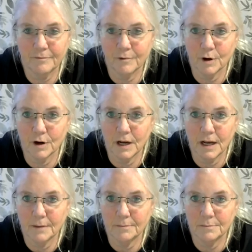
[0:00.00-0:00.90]

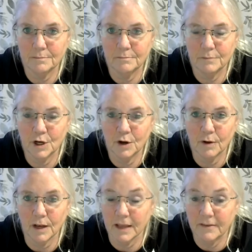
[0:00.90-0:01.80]
for you
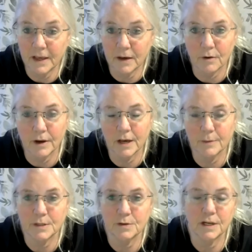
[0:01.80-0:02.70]
know, a living, or he
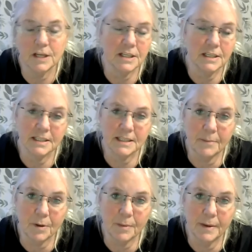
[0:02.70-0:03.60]
could be doing it just a
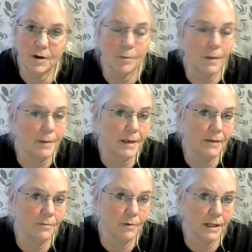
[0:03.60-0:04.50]
supplement, or maybe
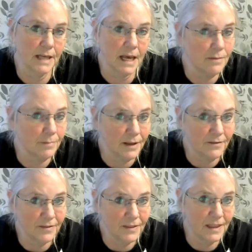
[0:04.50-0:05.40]
he really does
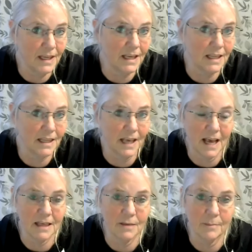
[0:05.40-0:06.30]
thinks he
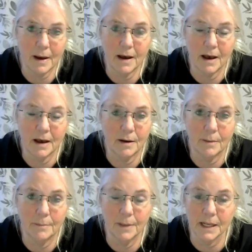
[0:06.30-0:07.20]
has the
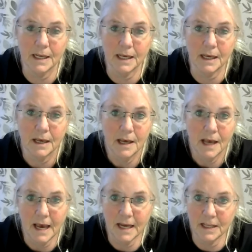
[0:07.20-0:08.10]
ability,
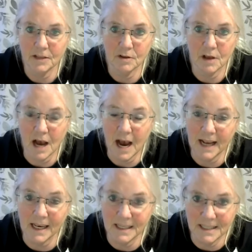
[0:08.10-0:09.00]
and he's
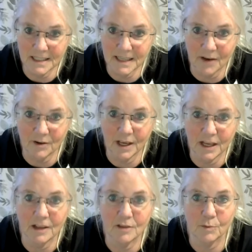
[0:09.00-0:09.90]
highly discounting
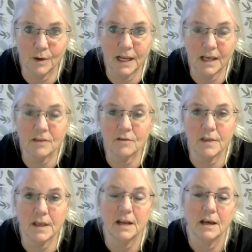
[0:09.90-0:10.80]
his readings so
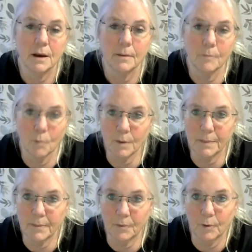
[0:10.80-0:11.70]
that more
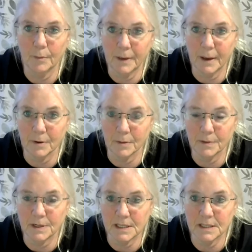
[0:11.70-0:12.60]
people will be able to
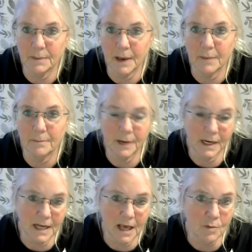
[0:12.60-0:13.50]
participate, but
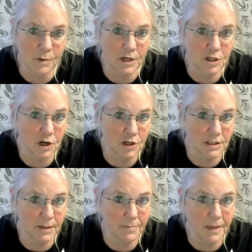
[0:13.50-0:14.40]
he does want to charge
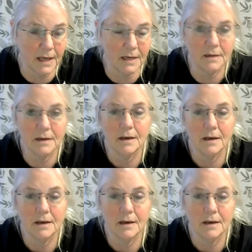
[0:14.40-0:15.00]
something.